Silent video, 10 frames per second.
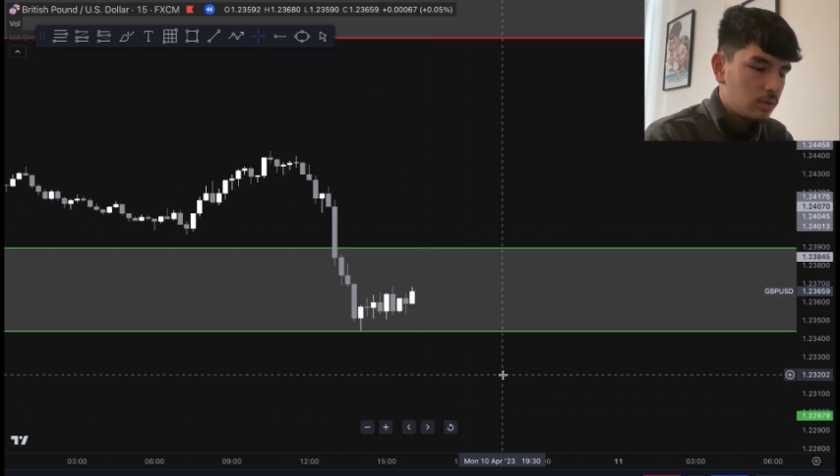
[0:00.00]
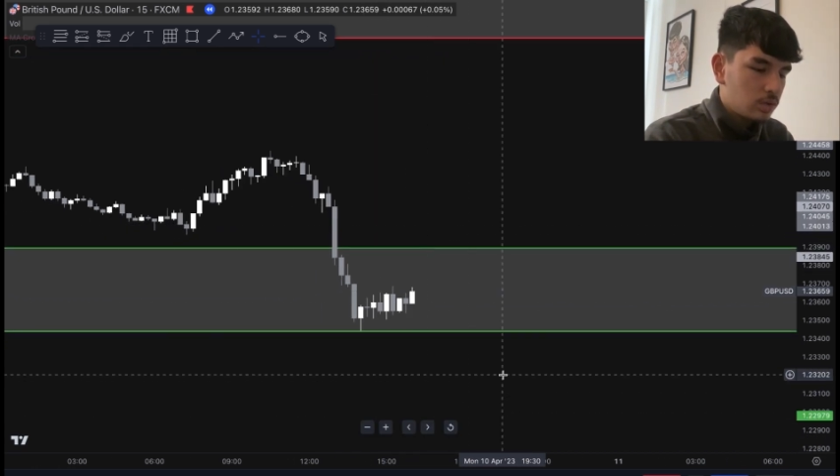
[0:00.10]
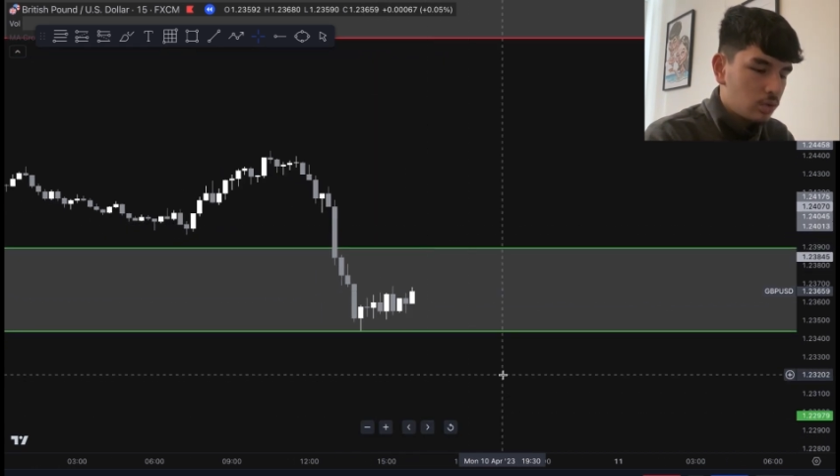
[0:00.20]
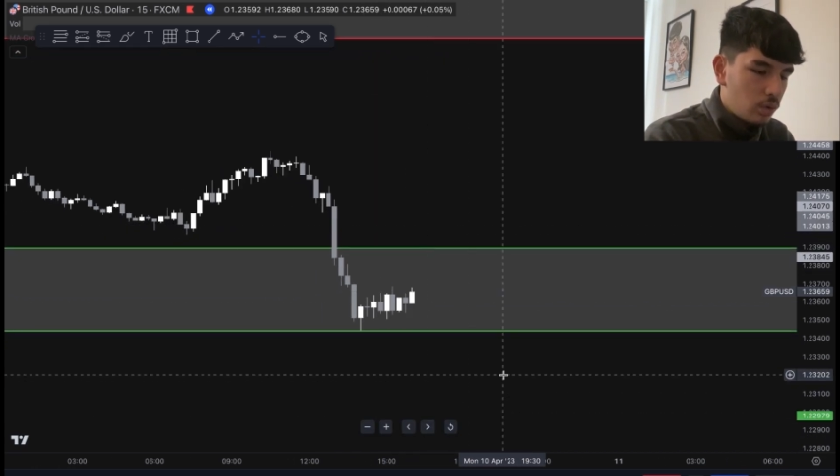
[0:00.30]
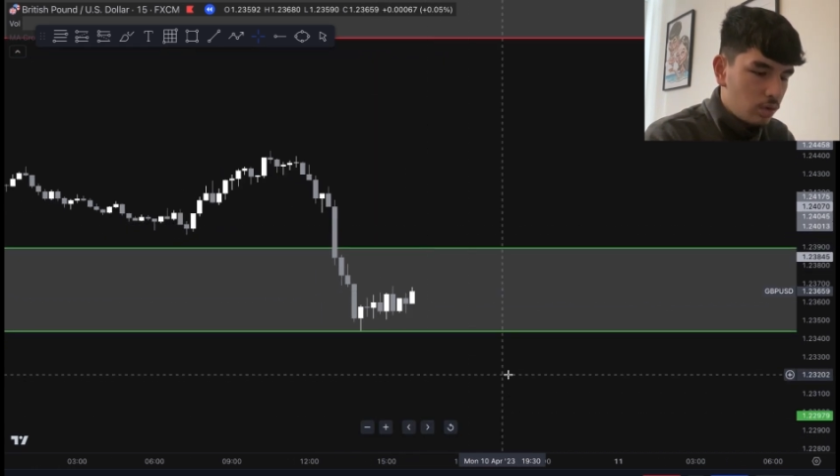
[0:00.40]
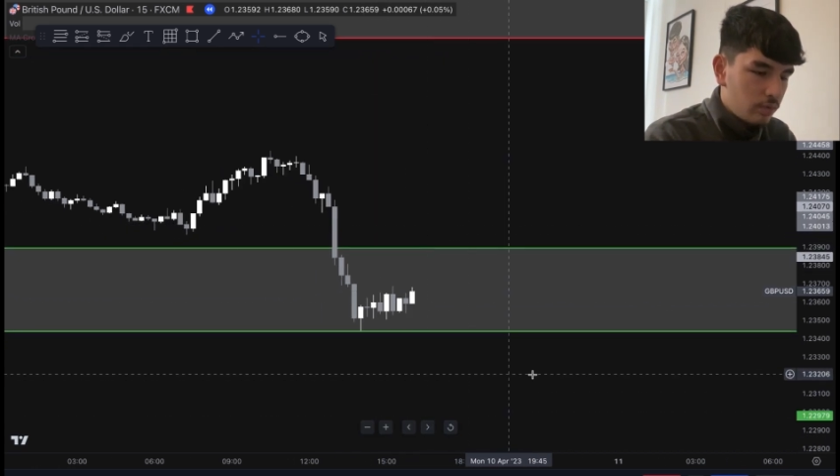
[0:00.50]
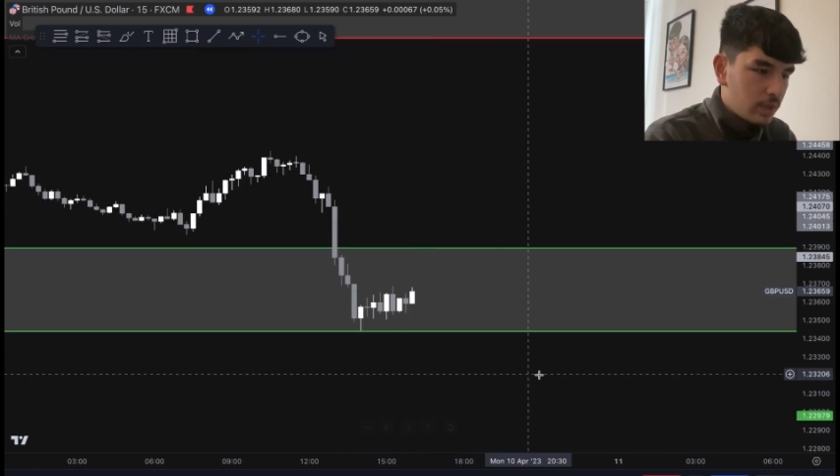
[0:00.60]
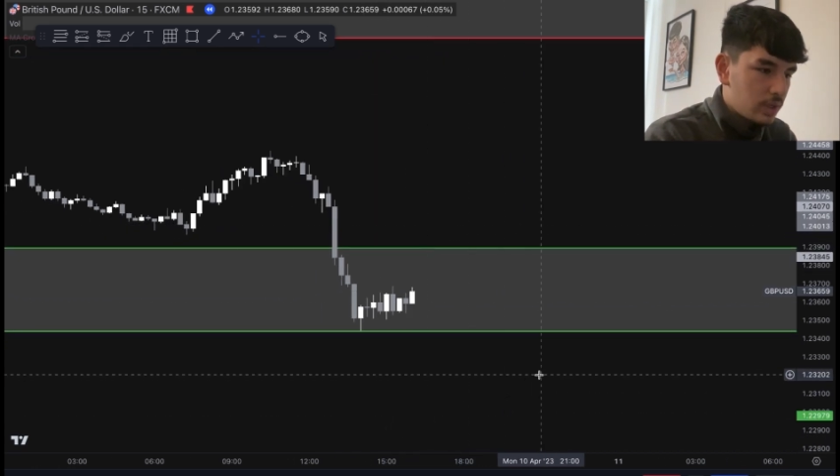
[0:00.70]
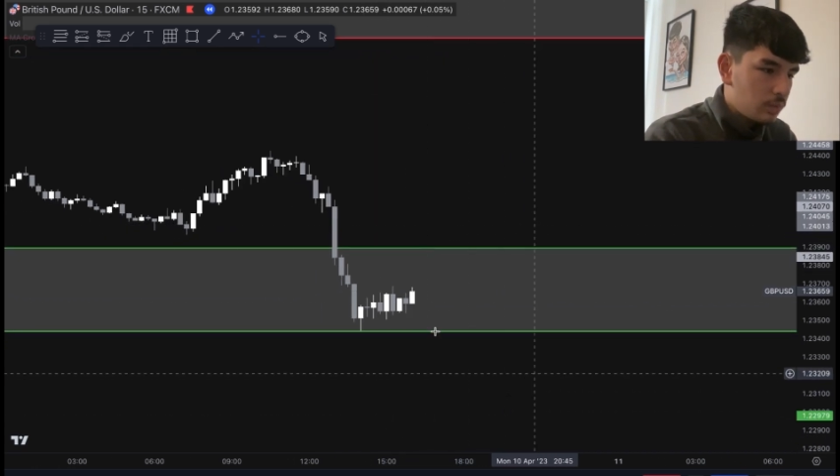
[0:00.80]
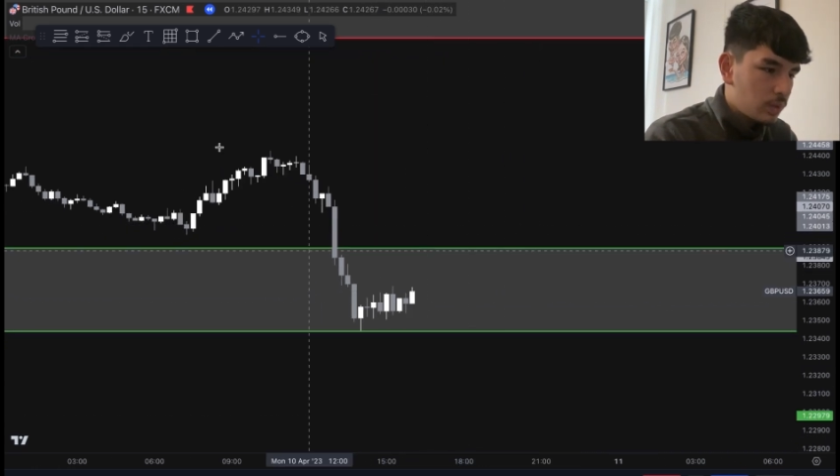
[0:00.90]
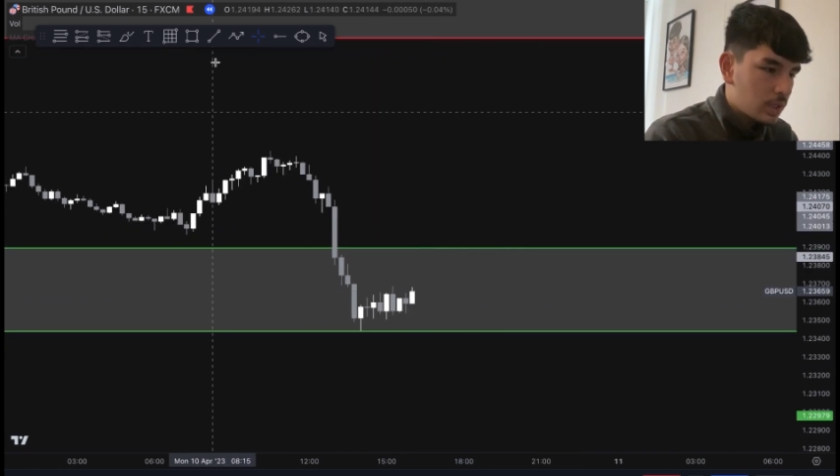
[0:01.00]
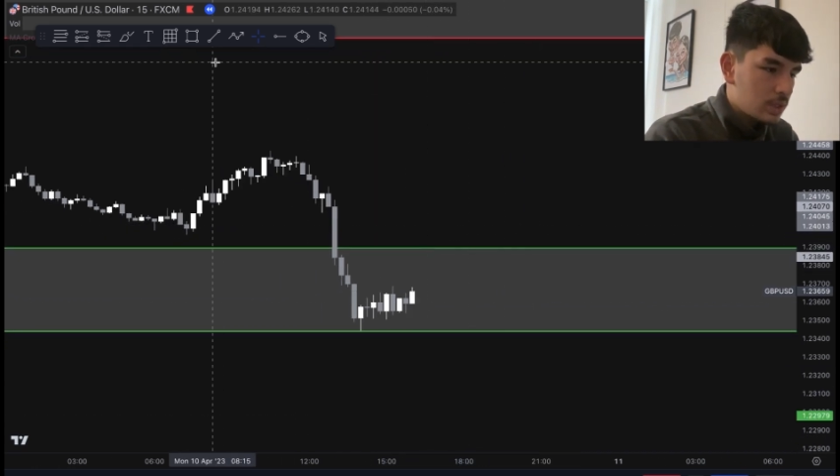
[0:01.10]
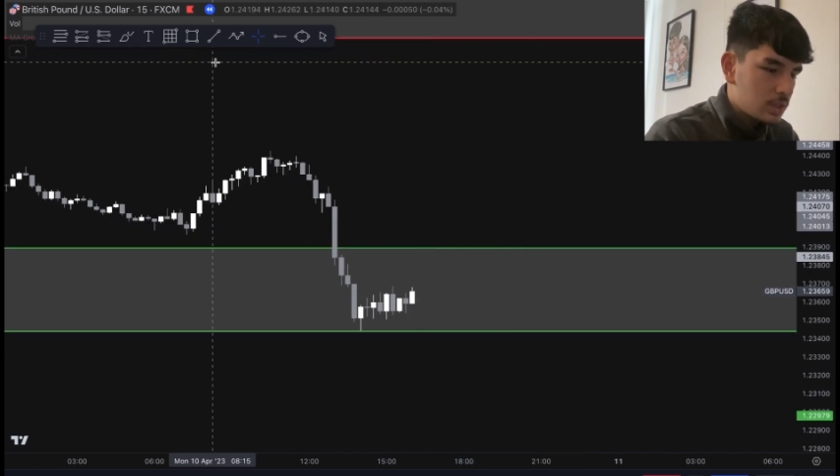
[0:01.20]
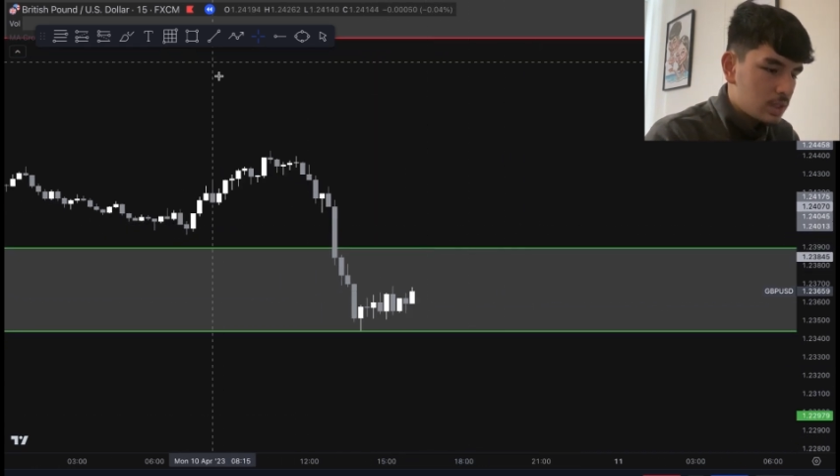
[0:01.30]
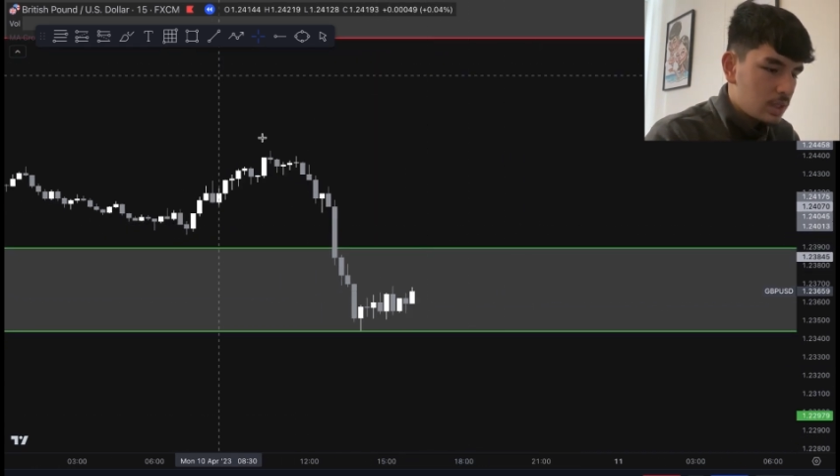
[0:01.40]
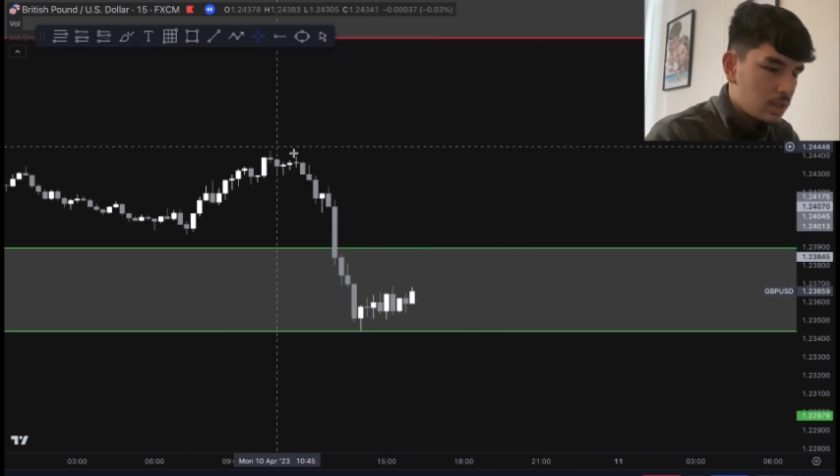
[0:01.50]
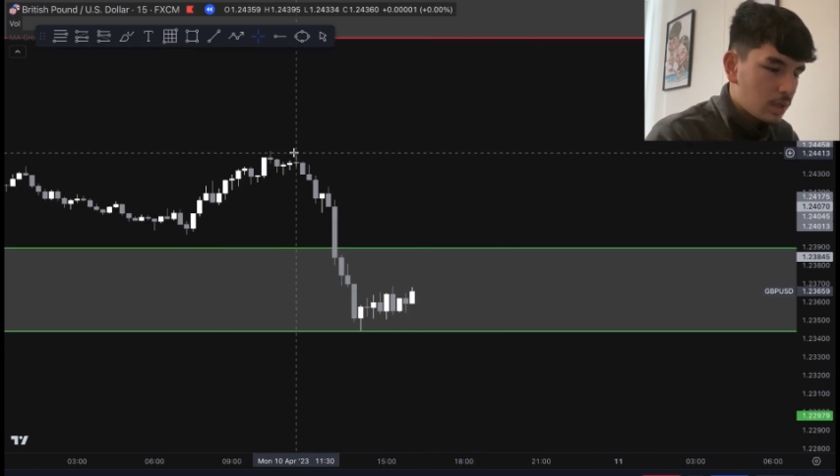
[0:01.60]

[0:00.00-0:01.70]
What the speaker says: So already we can see